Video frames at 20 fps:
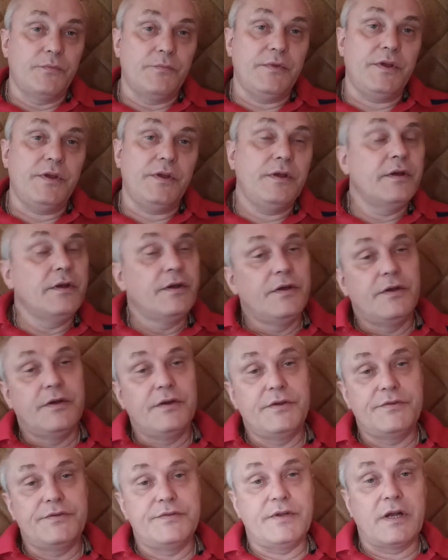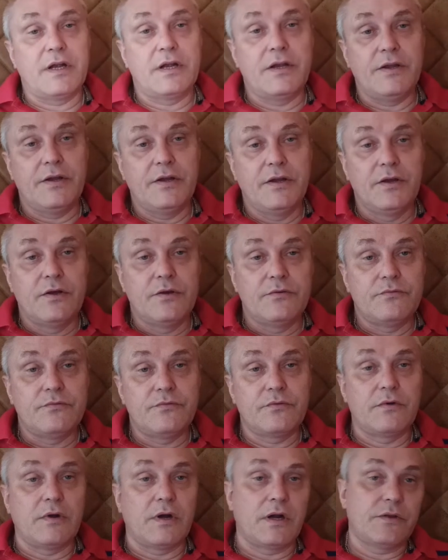me exactly
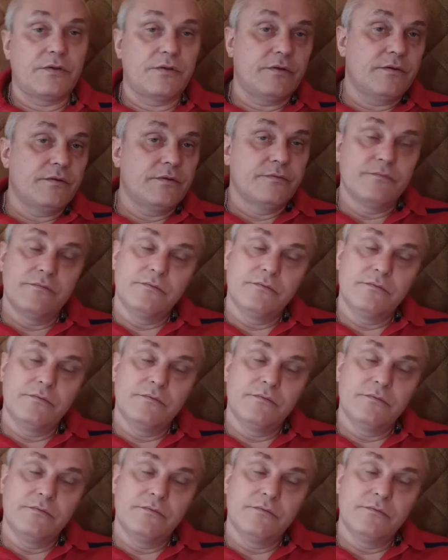regarding,